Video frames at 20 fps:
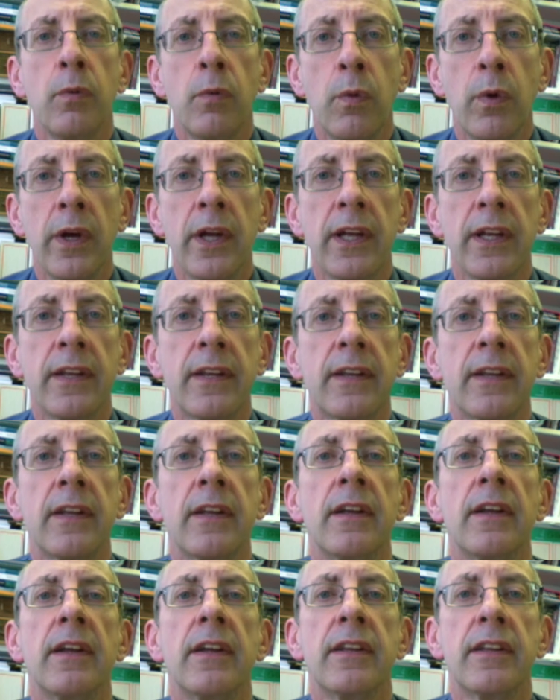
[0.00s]
with
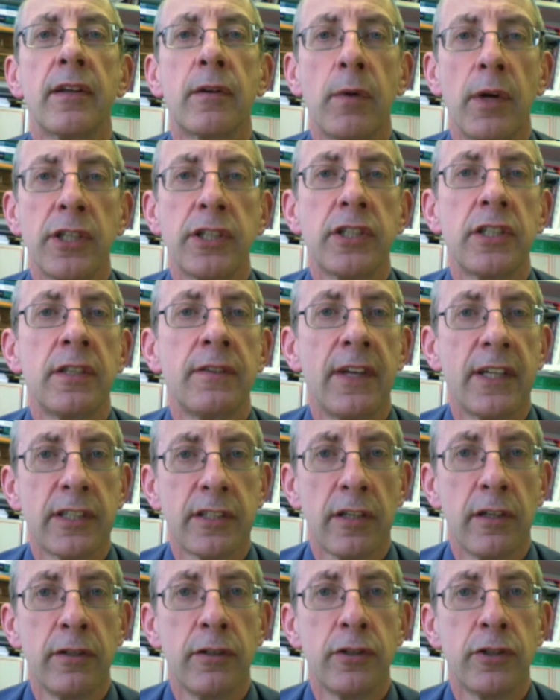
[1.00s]
the question of
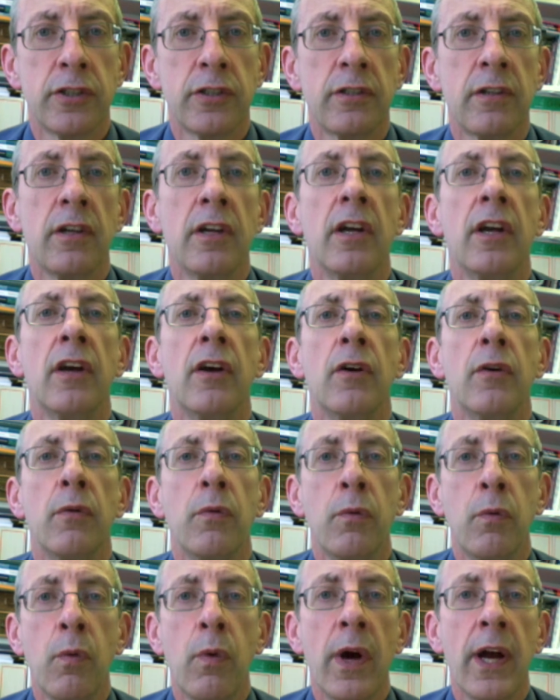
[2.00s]
exclusion
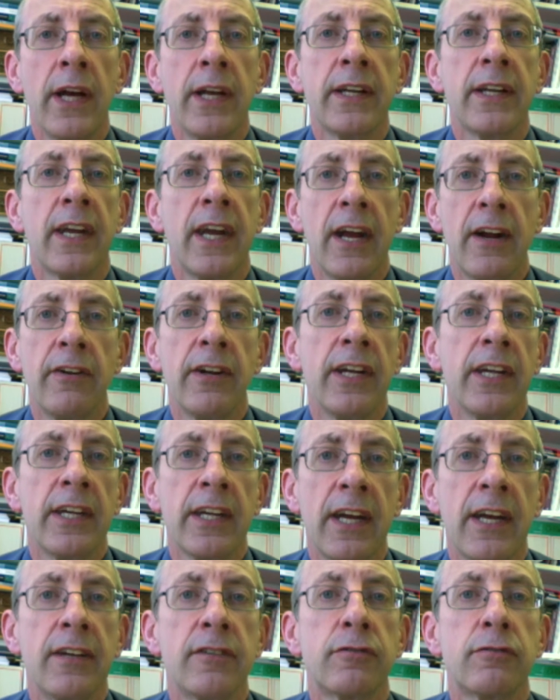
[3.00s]
when
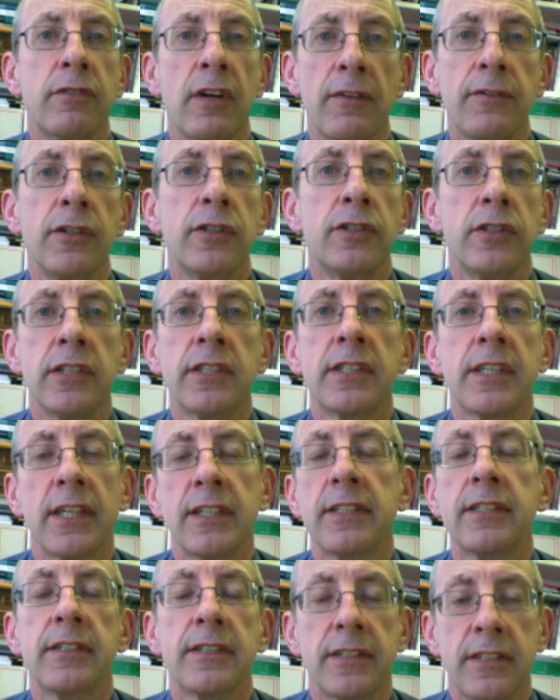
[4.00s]
carrying out refugee
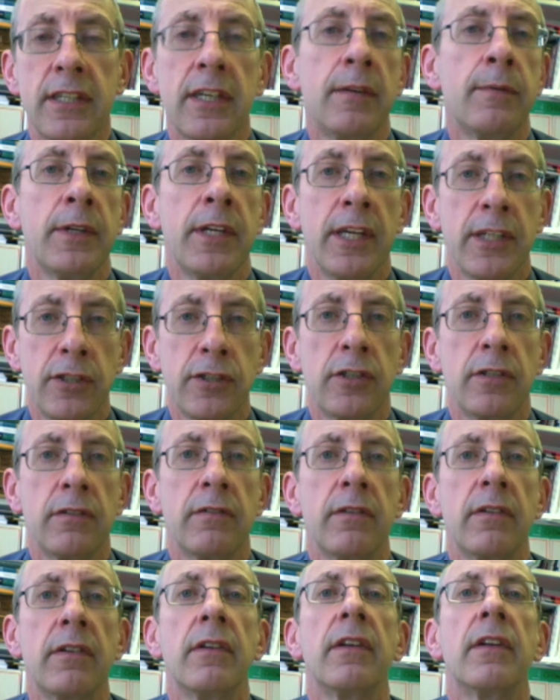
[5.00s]
status determination.
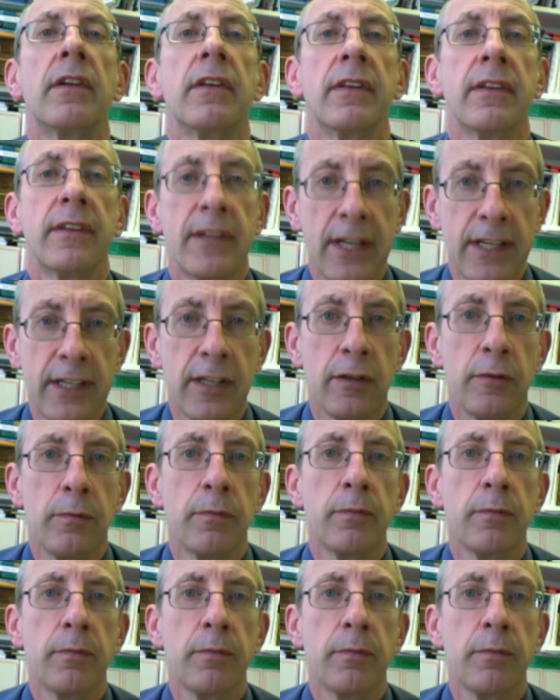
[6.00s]
Thank you.